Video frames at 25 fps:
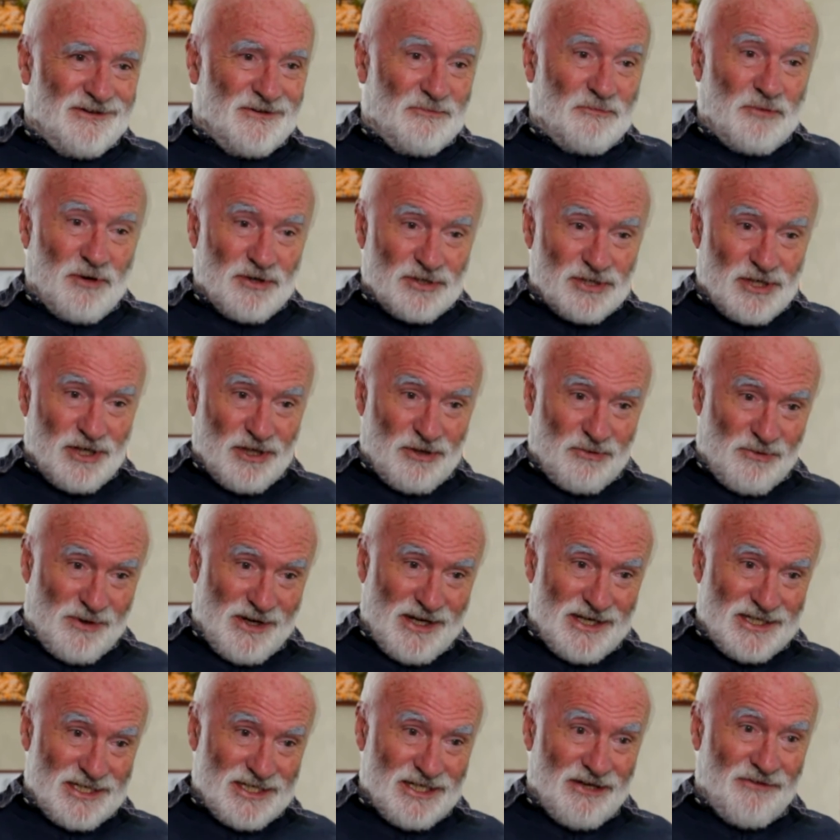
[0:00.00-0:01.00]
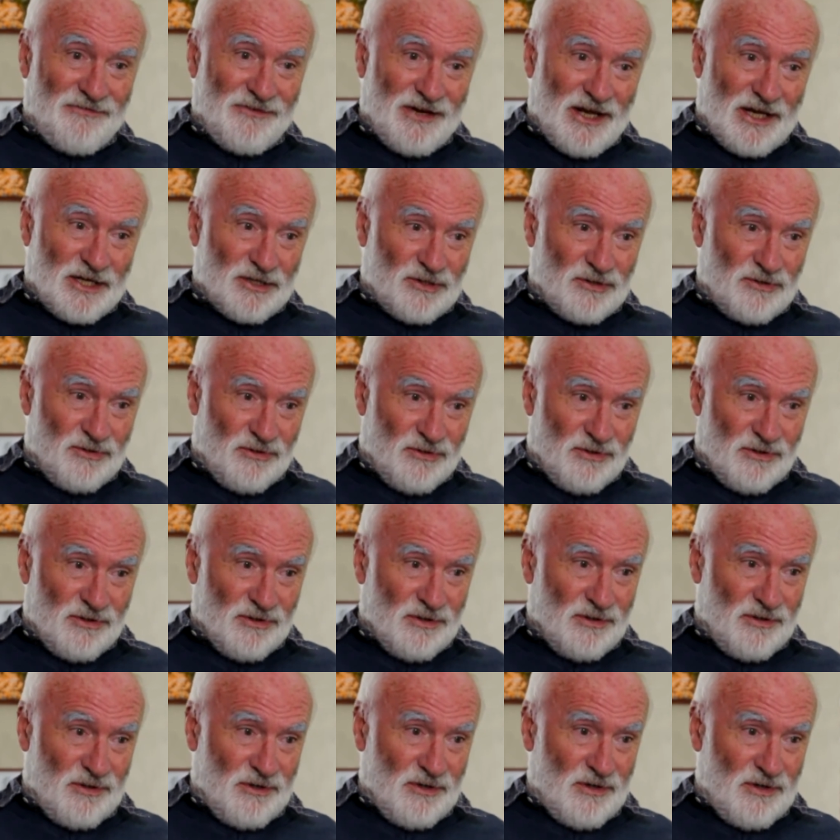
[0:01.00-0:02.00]
Postlethwaite's lived next
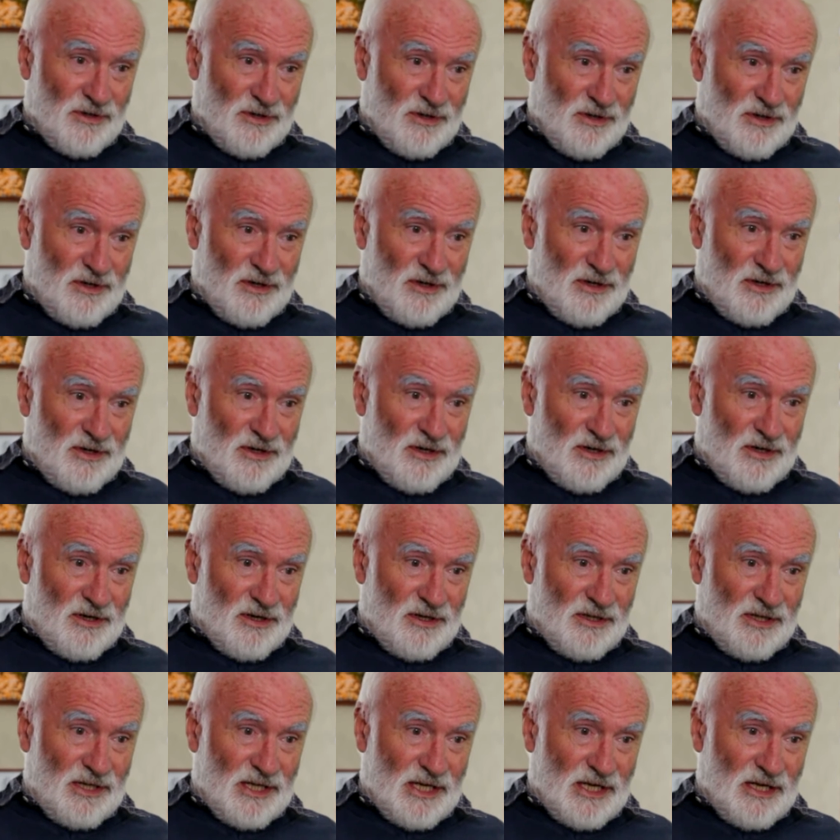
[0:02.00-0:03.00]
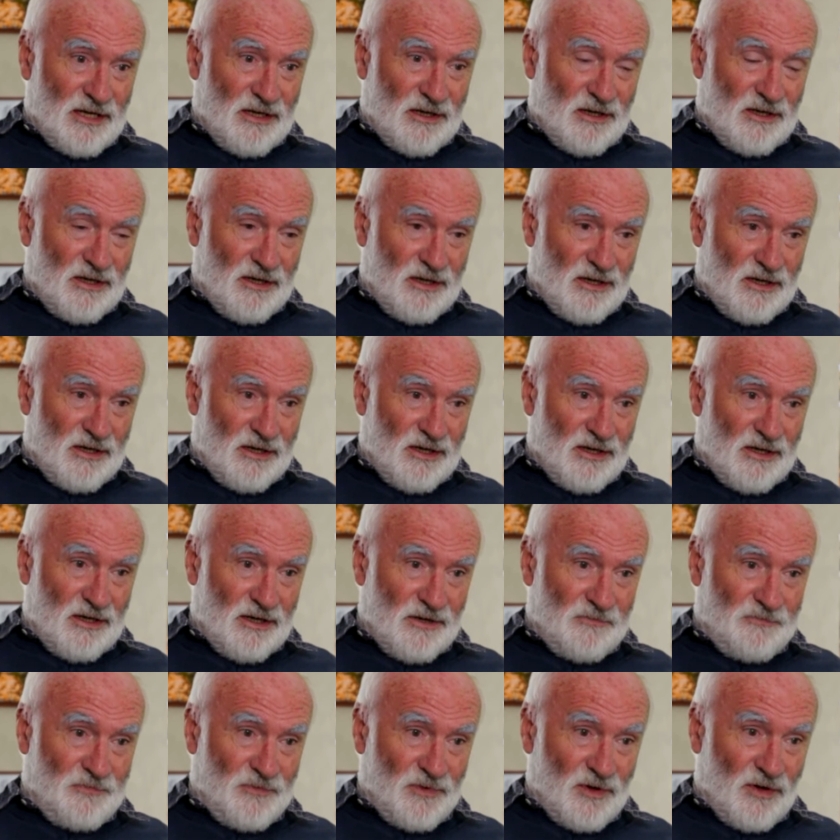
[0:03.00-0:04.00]
door, and then
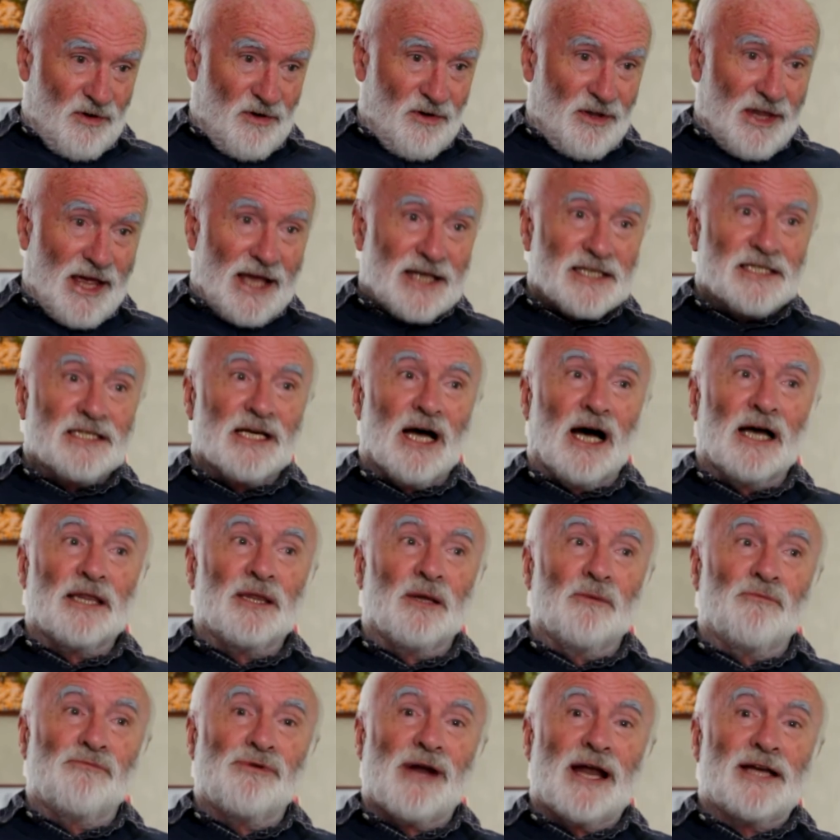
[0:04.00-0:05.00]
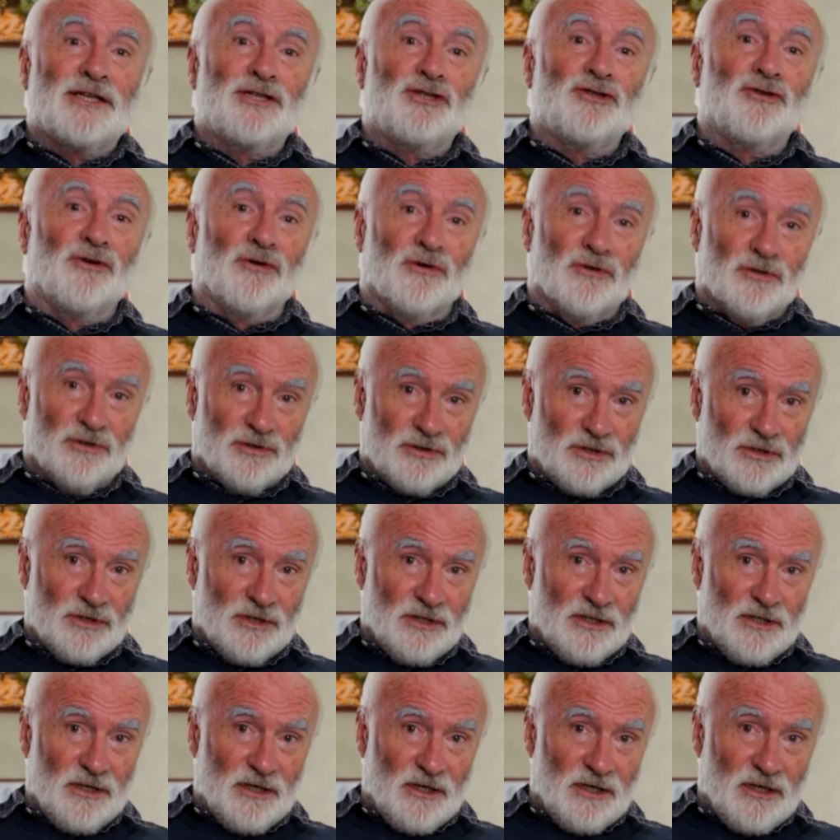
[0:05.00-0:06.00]
on that side, the Bradshaws.
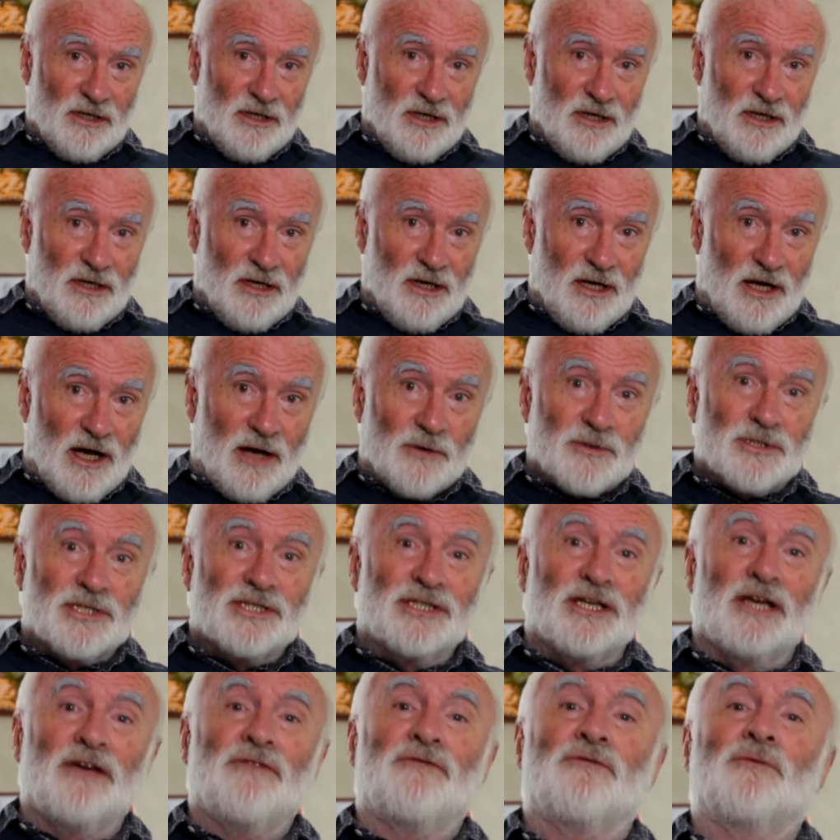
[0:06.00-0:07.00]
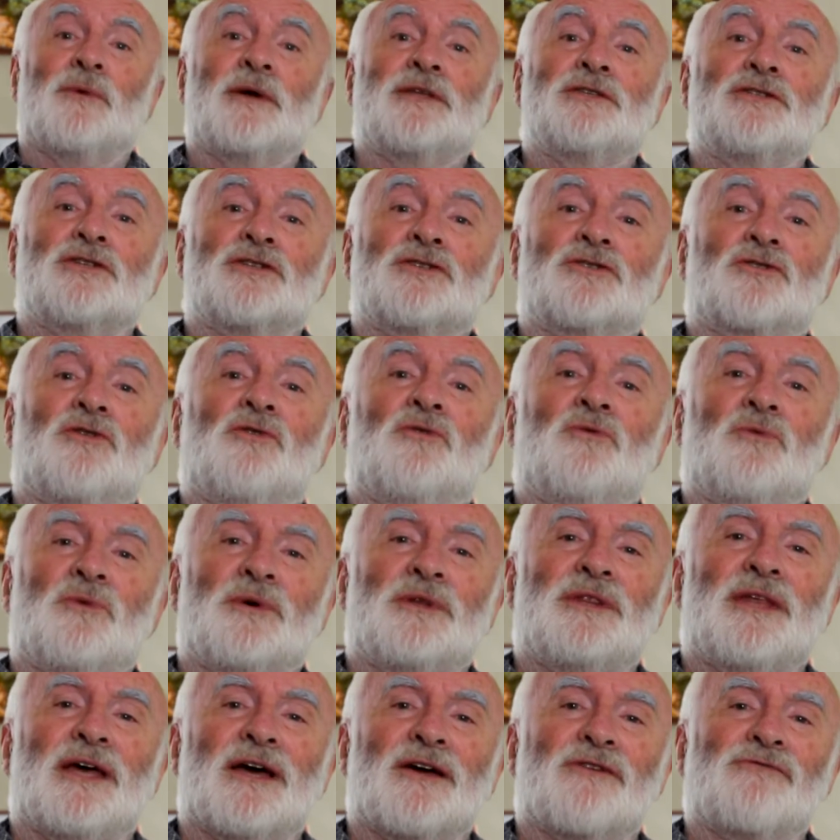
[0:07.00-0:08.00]
Our Stephen went to school
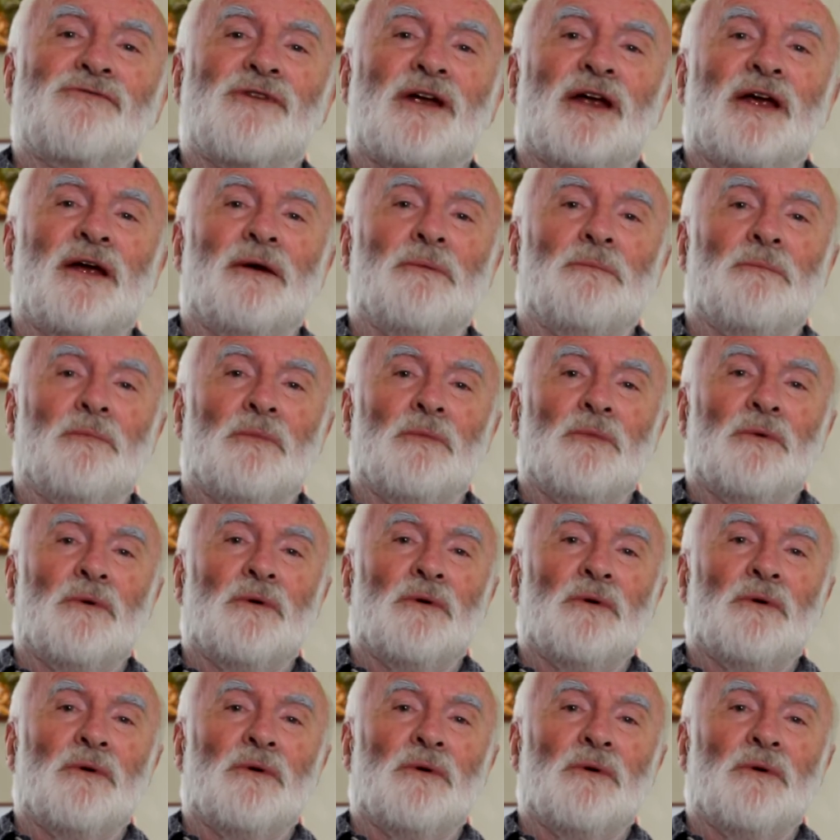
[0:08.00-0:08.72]
with their Graham.